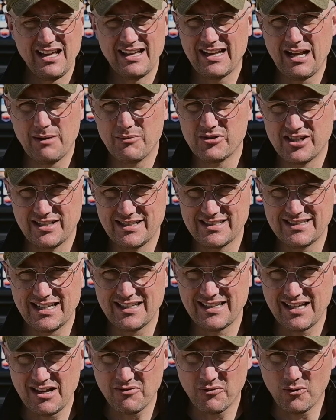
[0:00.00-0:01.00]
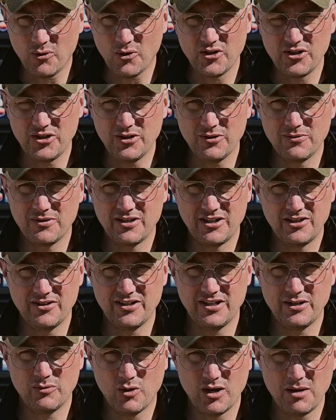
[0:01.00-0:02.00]
camera's going to set that for you. You don't
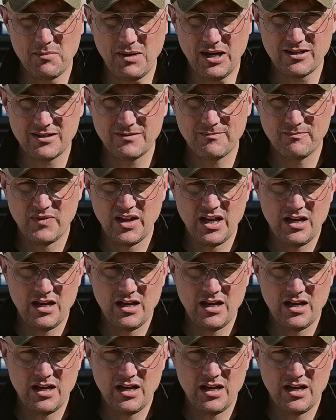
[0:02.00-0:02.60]
need to worry about it.